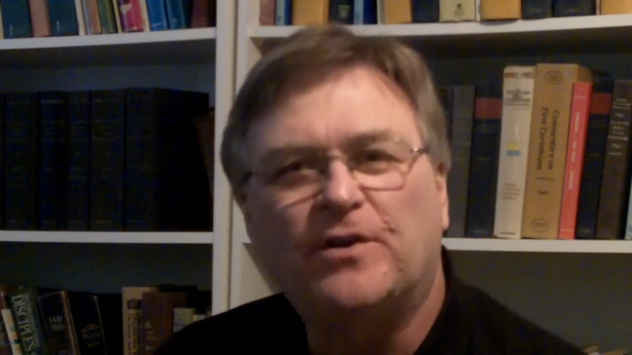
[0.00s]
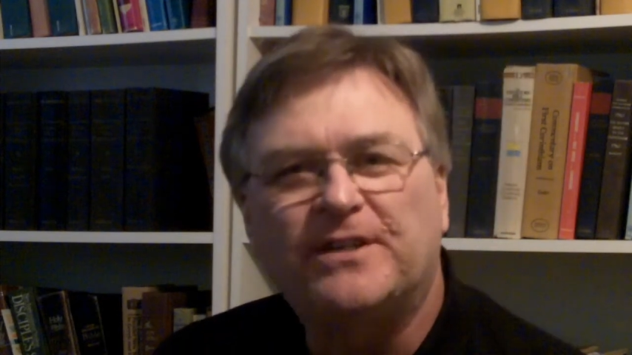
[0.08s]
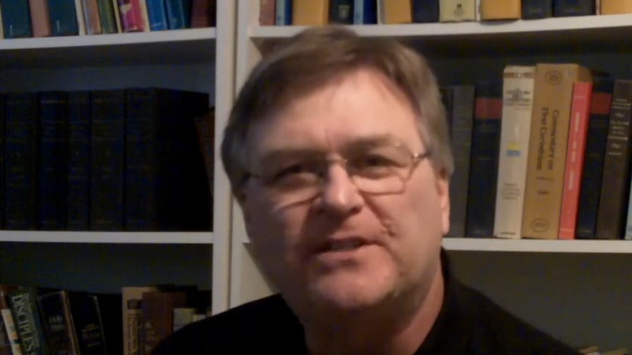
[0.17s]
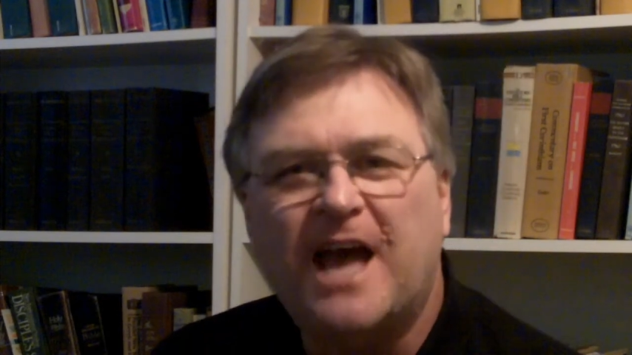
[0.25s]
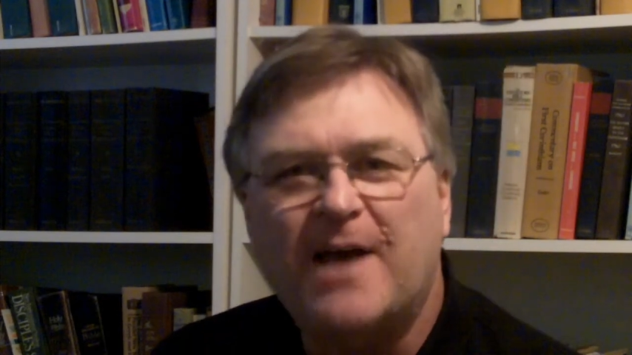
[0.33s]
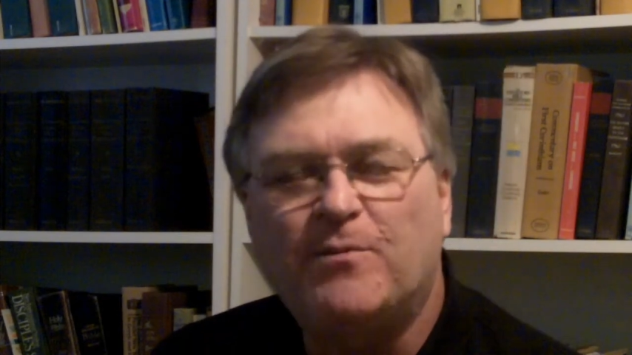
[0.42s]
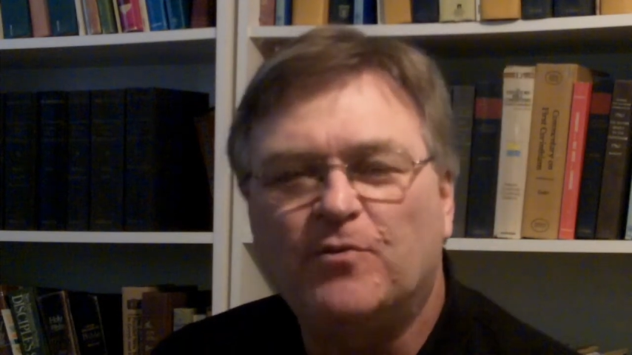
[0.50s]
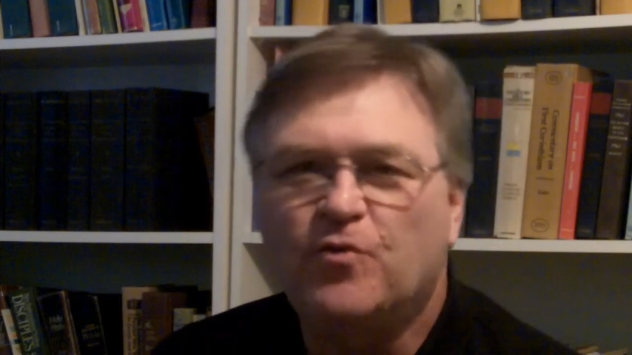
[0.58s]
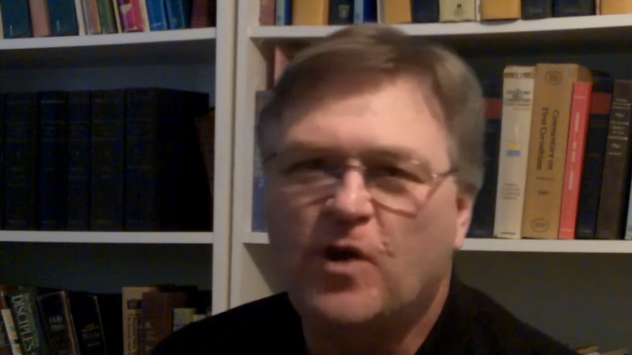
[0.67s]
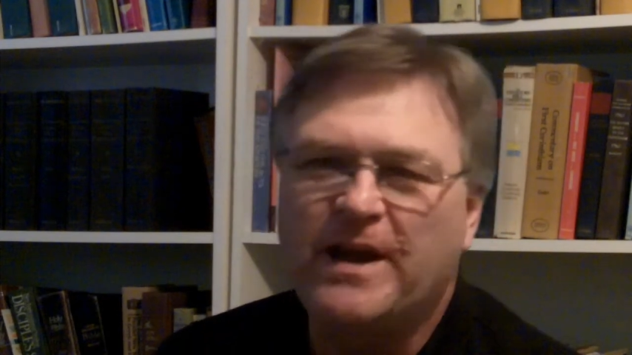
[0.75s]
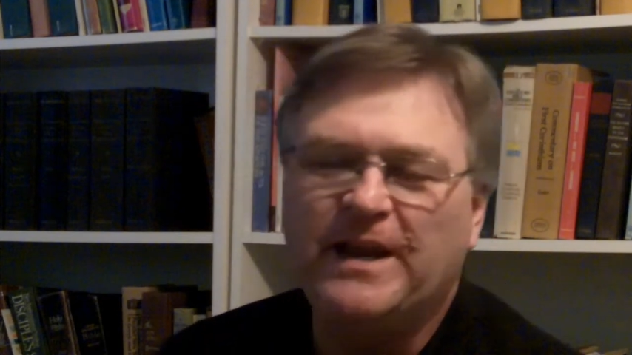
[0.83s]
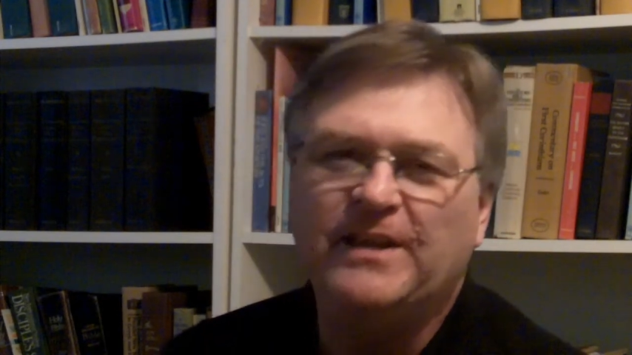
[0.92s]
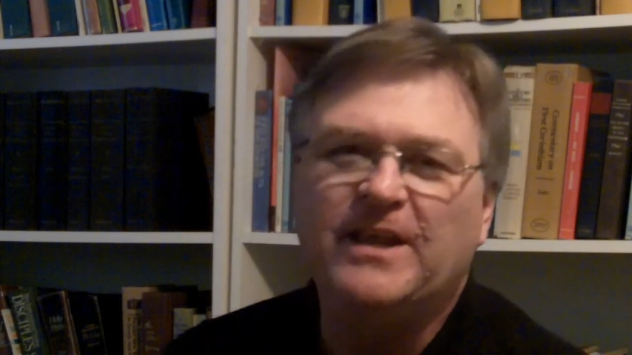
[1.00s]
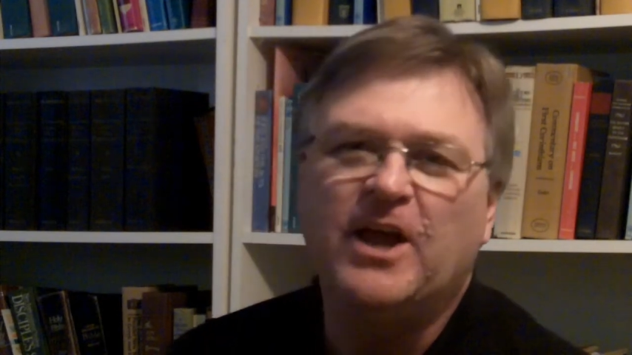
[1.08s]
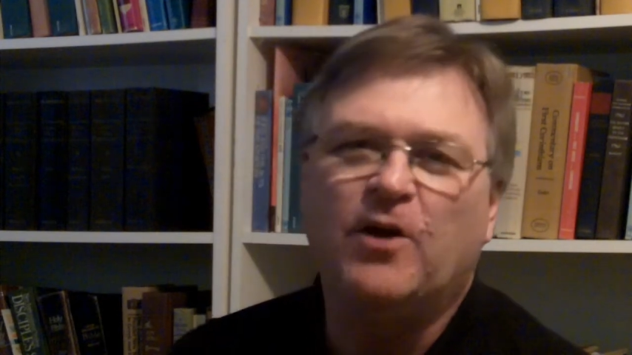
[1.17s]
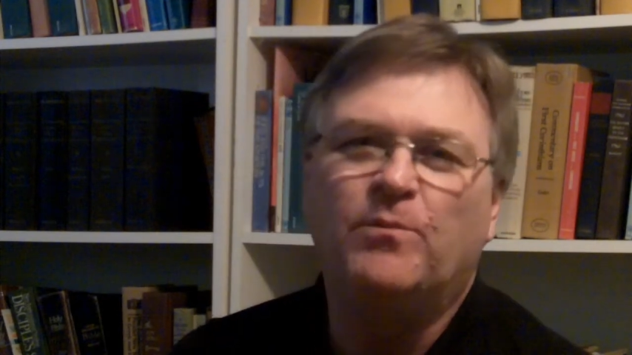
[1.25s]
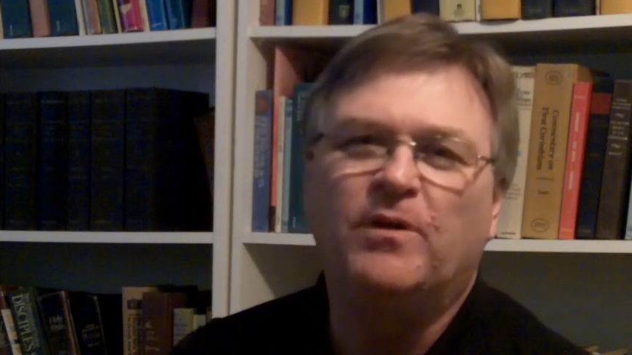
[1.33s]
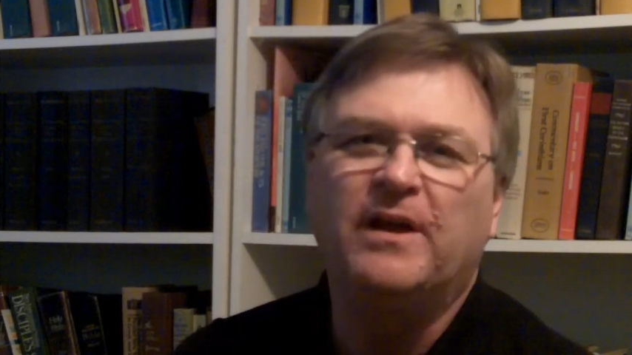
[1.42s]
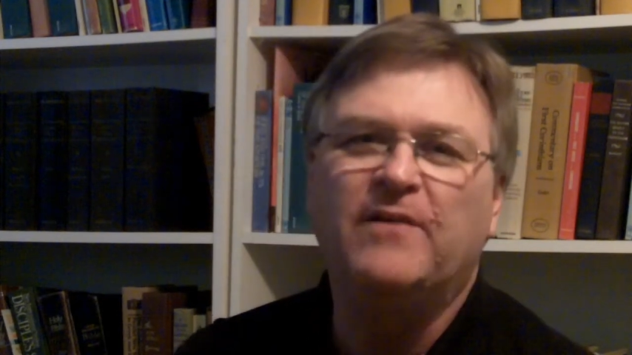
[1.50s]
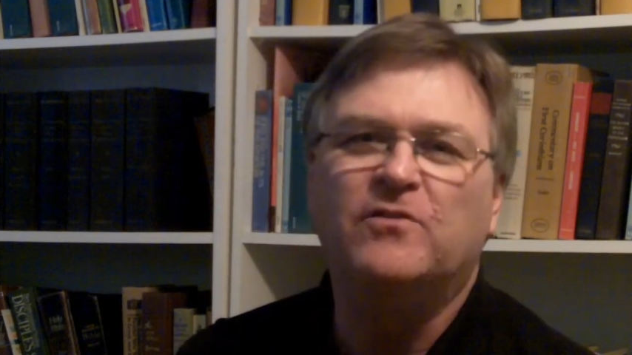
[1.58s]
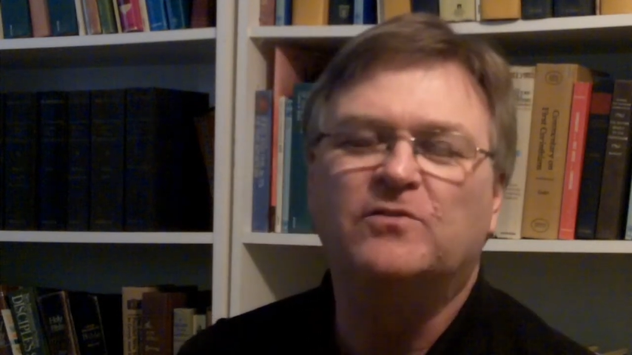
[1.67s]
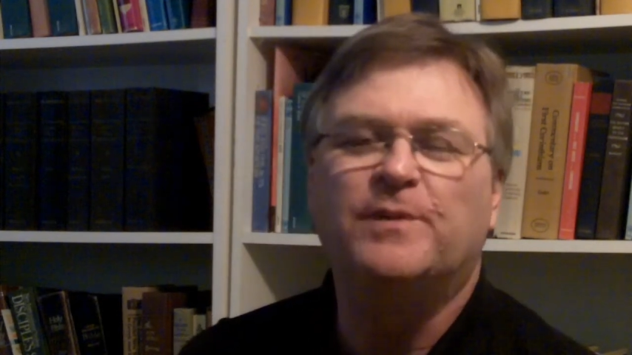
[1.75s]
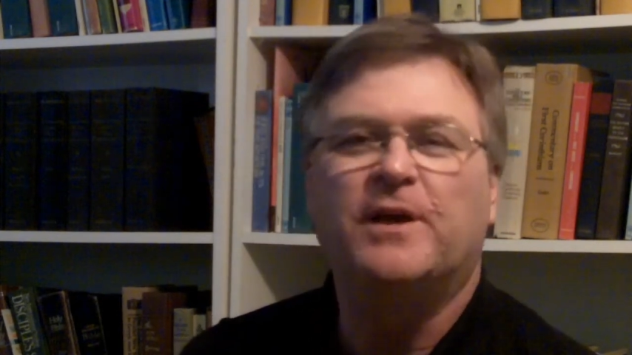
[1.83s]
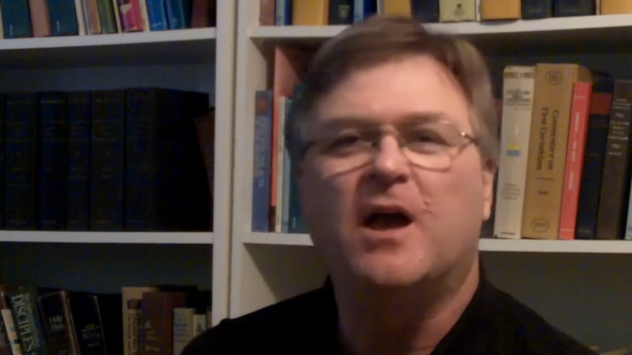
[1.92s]
disciple training to help
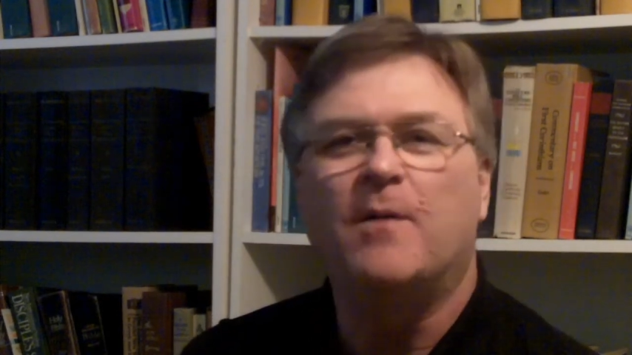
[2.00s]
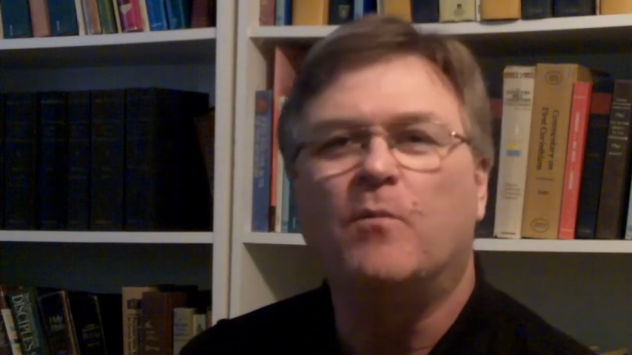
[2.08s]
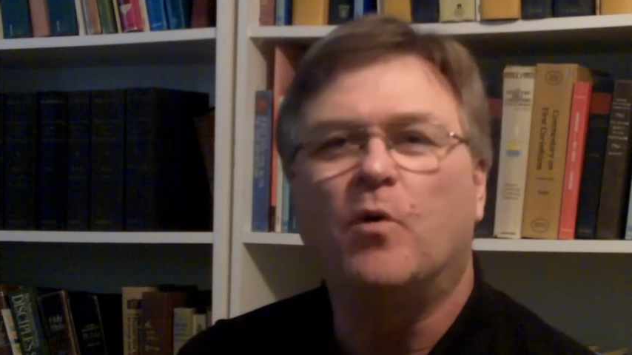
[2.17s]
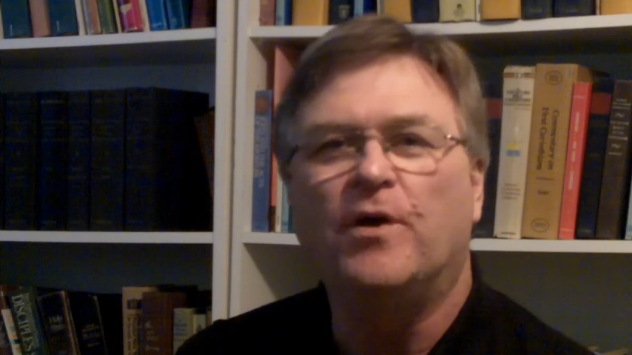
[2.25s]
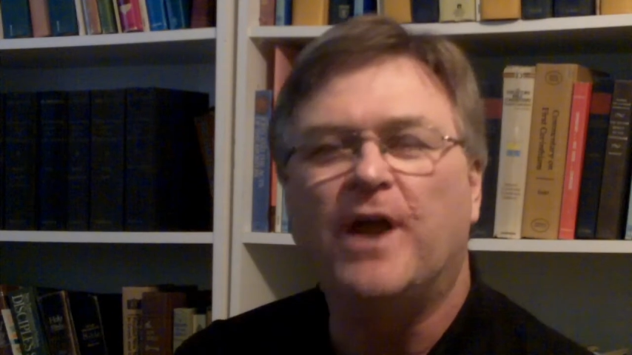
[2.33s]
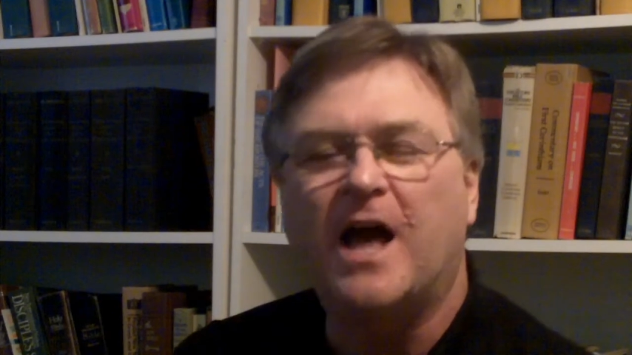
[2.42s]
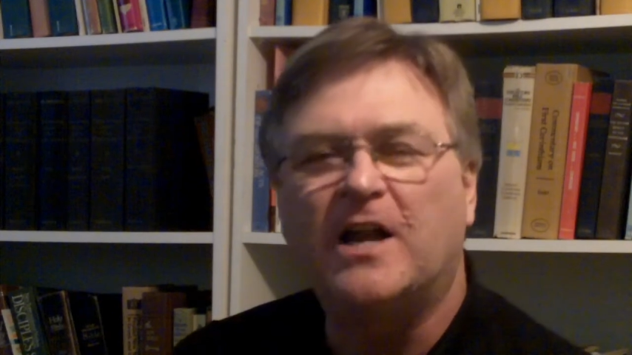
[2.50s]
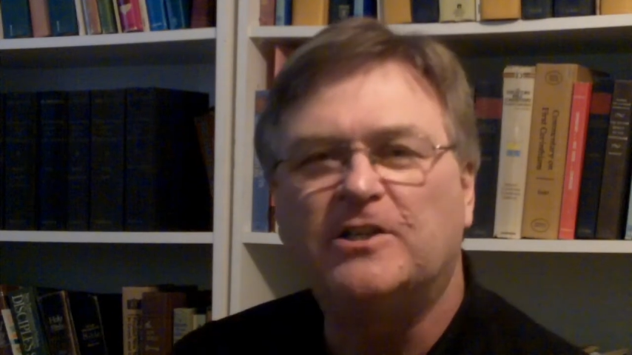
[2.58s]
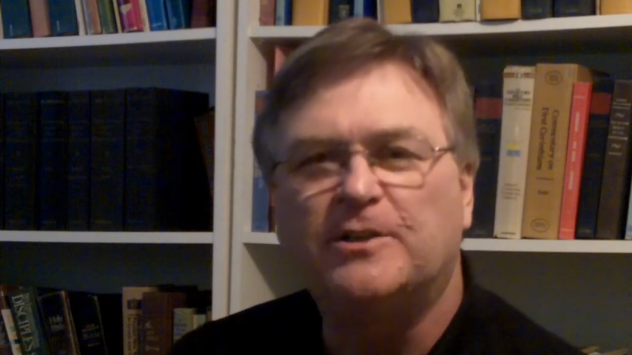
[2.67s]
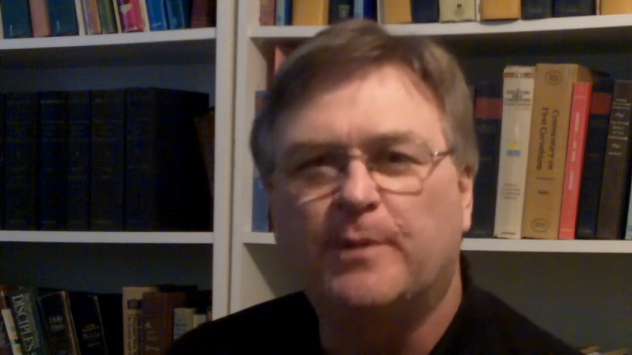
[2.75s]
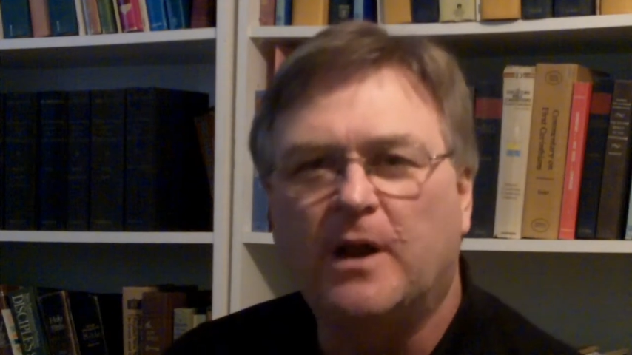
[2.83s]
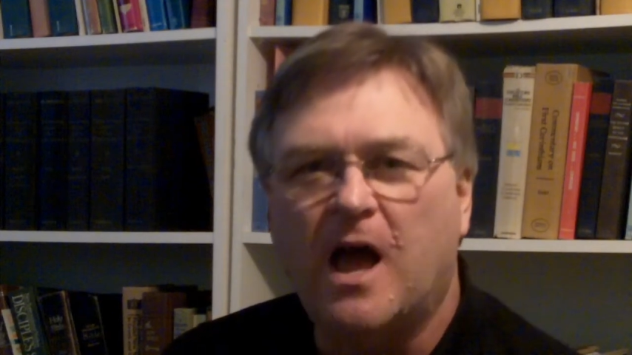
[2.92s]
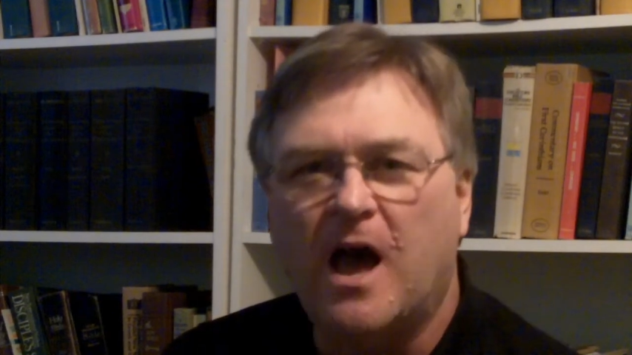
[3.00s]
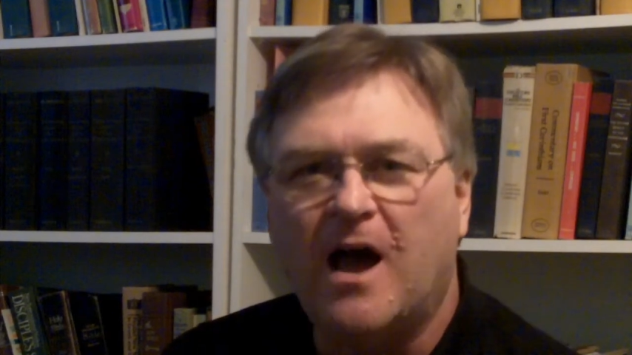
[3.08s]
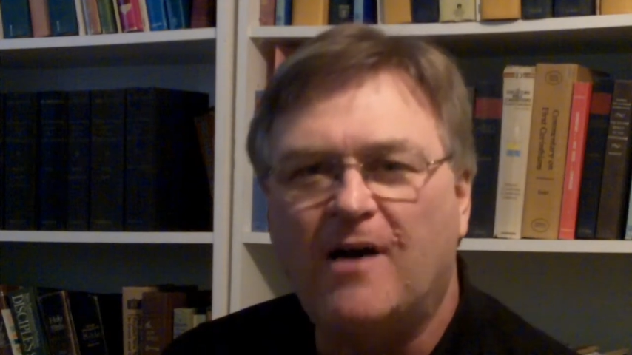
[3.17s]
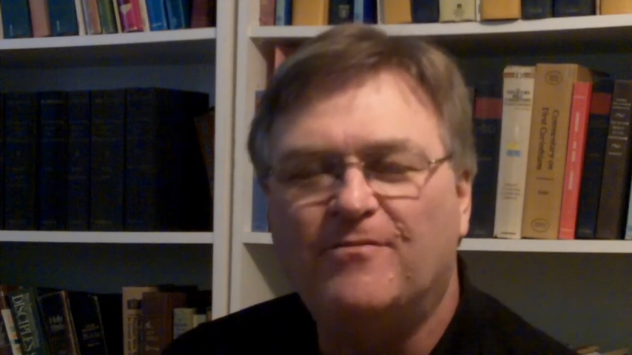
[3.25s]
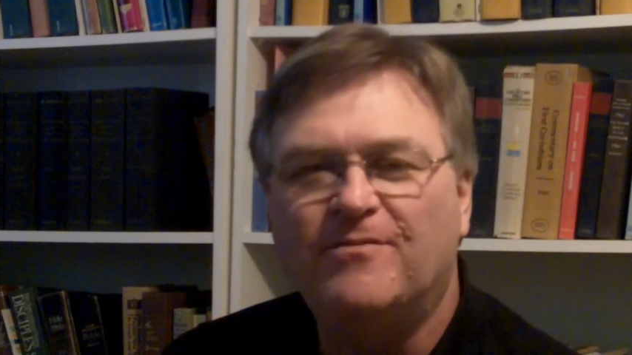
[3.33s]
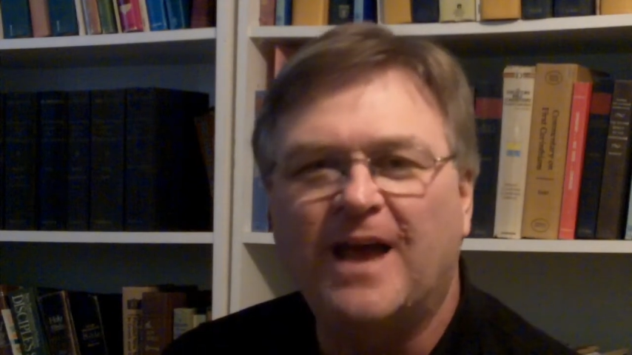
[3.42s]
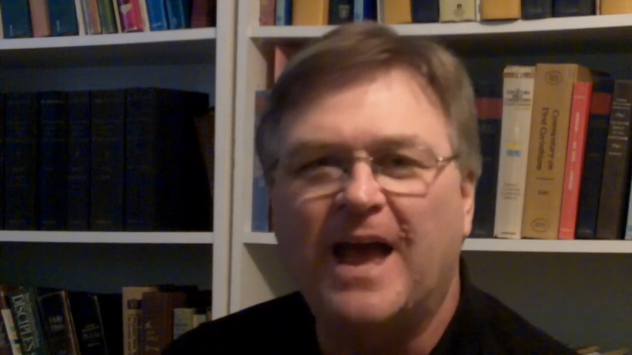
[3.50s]
believers become more knowledgeable of